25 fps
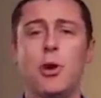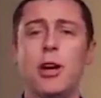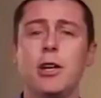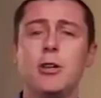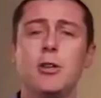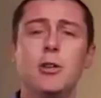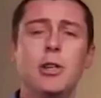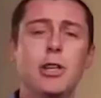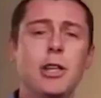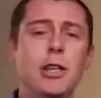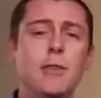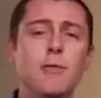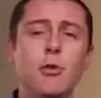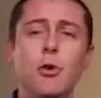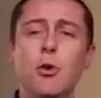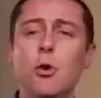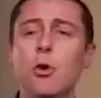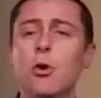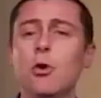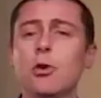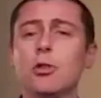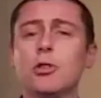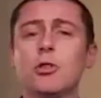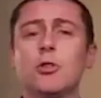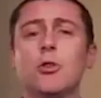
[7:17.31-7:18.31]
where you live,
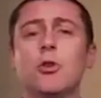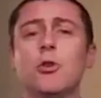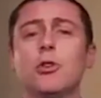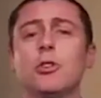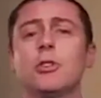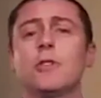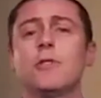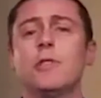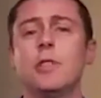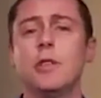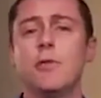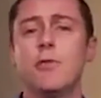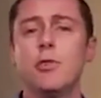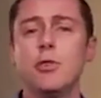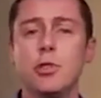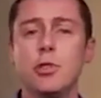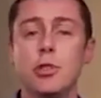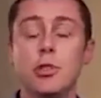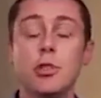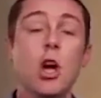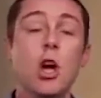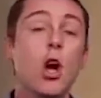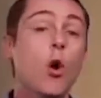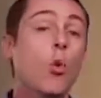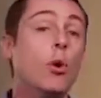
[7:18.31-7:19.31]
all sorts of
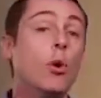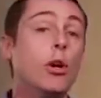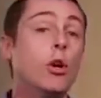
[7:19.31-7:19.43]
differences,